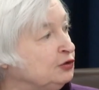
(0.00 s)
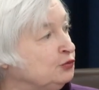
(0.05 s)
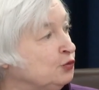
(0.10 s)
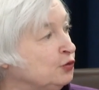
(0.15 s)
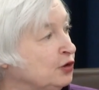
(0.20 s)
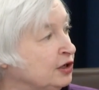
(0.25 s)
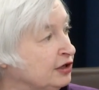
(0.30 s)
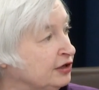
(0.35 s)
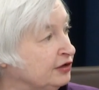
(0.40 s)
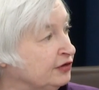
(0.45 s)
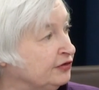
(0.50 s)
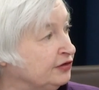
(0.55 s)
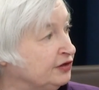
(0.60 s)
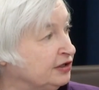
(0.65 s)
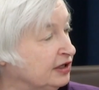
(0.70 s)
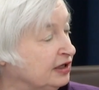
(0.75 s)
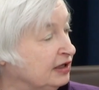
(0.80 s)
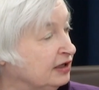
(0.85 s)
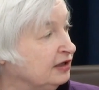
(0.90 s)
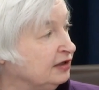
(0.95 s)
with
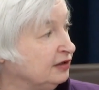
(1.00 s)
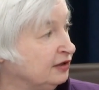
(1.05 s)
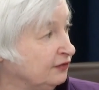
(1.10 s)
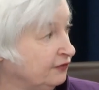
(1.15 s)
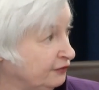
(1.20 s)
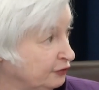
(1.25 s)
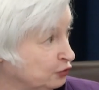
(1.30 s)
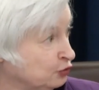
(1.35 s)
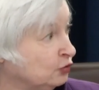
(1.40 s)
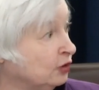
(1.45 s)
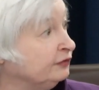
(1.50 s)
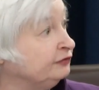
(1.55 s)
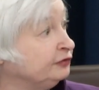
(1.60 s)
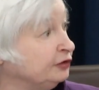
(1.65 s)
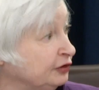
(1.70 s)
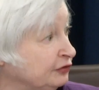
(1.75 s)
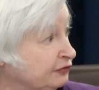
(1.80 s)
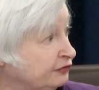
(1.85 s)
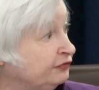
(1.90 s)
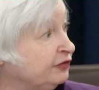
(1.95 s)

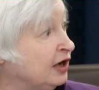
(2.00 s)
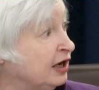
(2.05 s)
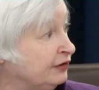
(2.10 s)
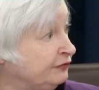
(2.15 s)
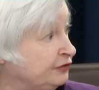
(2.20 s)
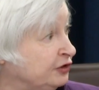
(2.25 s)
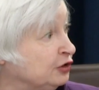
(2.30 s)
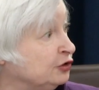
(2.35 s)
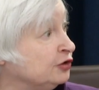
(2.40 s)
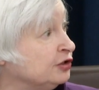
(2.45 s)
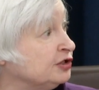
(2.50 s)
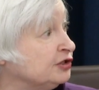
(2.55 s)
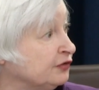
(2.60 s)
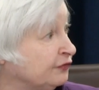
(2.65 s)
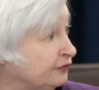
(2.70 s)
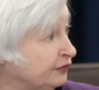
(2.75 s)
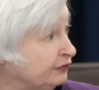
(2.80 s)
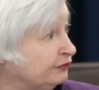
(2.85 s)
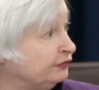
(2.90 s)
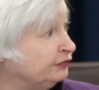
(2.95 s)
roughly 5 years
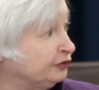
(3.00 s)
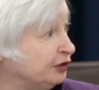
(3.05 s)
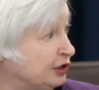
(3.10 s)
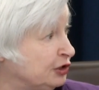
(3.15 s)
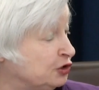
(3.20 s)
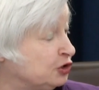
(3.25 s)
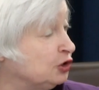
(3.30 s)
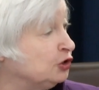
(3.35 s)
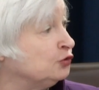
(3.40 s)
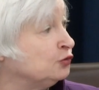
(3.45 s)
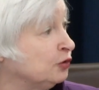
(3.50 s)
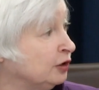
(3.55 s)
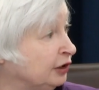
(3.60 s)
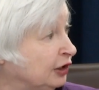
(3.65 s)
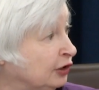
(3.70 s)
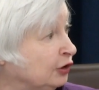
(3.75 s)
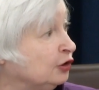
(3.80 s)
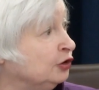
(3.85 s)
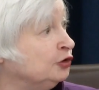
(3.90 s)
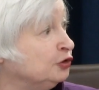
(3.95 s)
of inflation
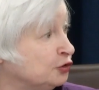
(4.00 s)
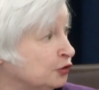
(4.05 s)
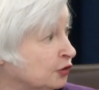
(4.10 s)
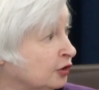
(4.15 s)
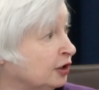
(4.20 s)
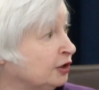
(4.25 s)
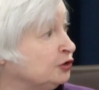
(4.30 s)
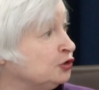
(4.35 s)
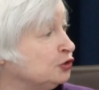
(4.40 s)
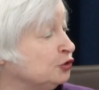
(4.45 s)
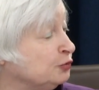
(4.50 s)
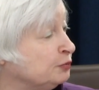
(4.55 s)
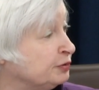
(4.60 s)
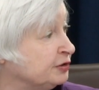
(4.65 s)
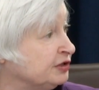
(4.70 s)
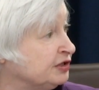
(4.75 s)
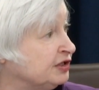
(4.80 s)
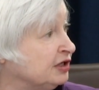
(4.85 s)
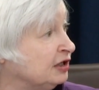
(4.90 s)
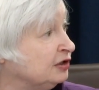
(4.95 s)
running under our
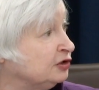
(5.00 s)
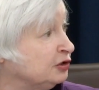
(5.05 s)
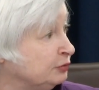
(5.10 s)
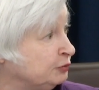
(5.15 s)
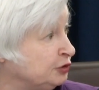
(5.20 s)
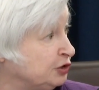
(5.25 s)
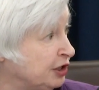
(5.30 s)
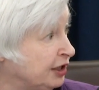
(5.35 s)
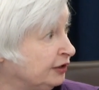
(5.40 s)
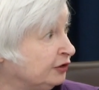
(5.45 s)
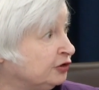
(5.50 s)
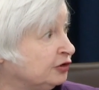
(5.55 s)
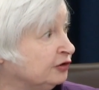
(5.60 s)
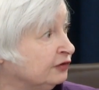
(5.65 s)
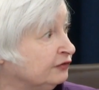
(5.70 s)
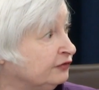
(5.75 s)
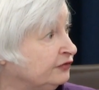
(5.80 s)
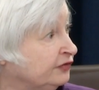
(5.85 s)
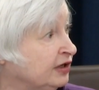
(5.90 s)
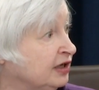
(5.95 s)
2%
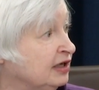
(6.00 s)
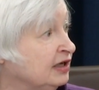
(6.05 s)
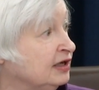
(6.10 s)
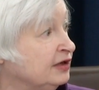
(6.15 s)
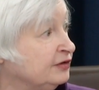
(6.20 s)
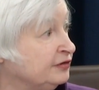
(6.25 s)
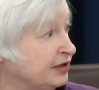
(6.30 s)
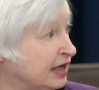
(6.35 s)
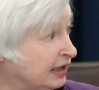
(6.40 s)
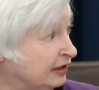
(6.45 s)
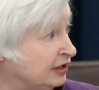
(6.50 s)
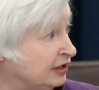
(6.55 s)
objective, that